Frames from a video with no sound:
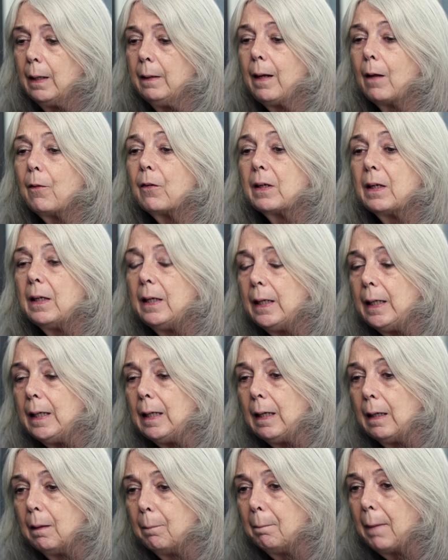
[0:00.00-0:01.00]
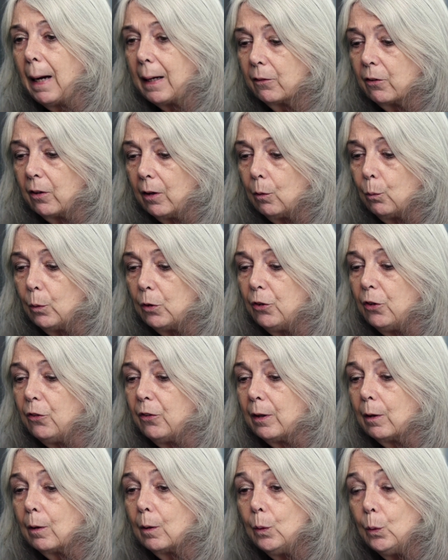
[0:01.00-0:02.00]
Another key matter, which
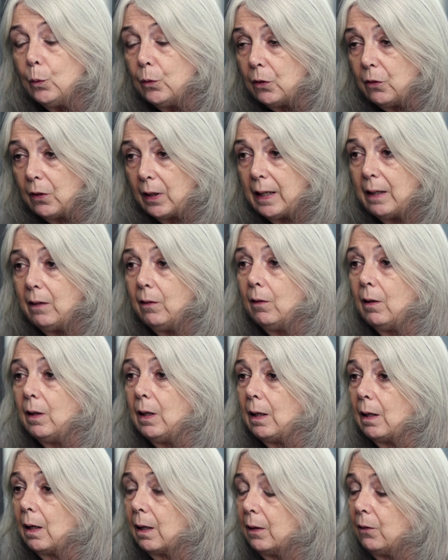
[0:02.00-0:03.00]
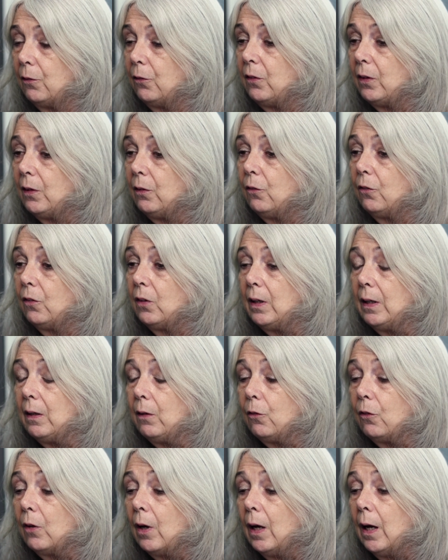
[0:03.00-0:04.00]
is included in the
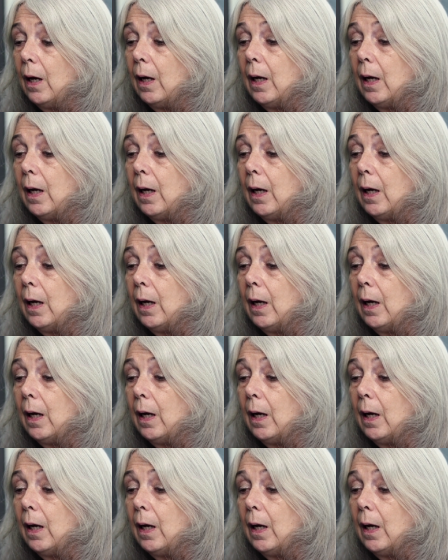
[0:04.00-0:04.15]
ICCs,